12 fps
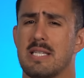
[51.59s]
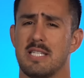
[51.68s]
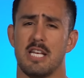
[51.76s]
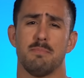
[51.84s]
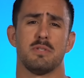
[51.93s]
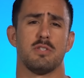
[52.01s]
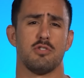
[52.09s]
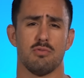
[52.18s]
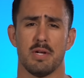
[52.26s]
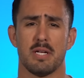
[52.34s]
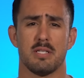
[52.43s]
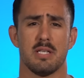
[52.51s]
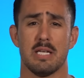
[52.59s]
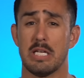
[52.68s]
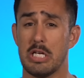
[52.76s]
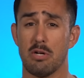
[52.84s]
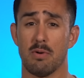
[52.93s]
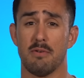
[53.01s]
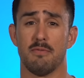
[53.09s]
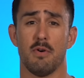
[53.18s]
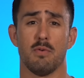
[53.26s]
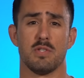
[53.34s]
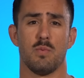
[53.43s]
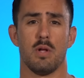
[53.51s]
tips, tricks, and gear
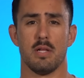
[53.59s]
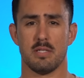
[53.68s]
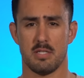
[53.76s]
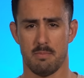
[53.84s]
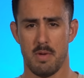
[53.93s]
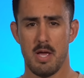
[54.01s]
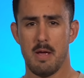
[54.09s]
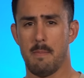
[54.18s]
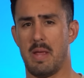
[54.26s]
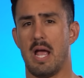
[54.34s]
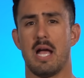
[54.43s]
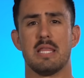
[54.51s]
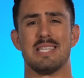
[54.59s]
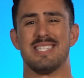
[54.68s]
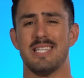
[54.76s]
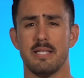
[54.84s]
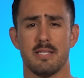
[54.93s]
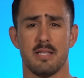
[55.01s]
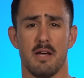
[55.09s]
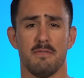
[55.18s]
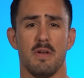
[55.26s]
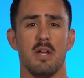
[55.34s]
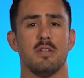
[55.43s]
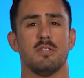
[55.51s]
info, as well as some behind the scenes stuff.
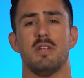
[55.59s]
So